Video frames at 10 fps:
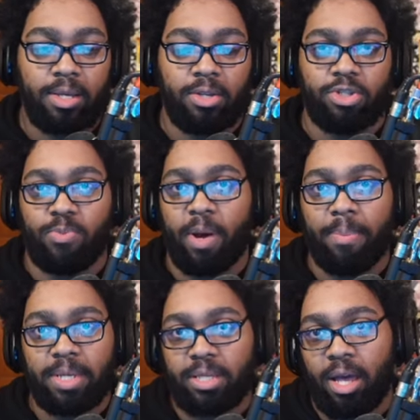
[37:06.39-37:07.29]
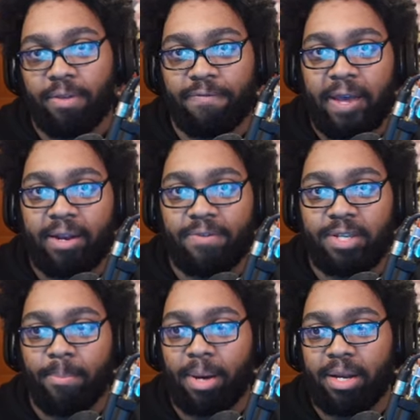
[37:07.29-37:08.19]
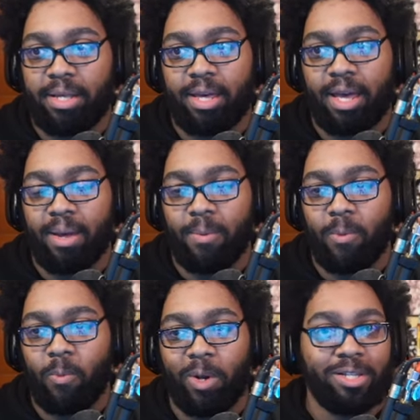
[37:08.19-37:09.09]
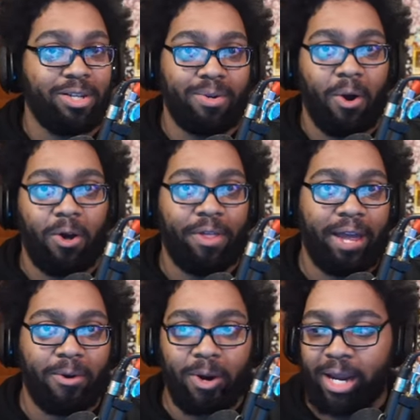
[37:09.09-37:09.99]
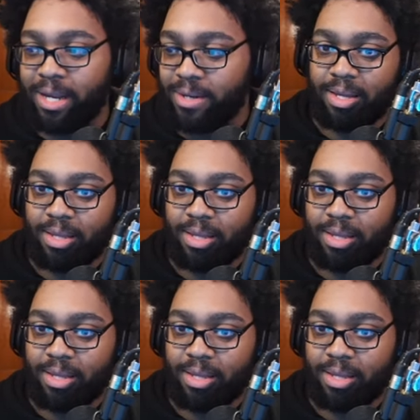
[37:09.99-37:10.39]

So she probably saw the fate of somebody that wasn't all that great.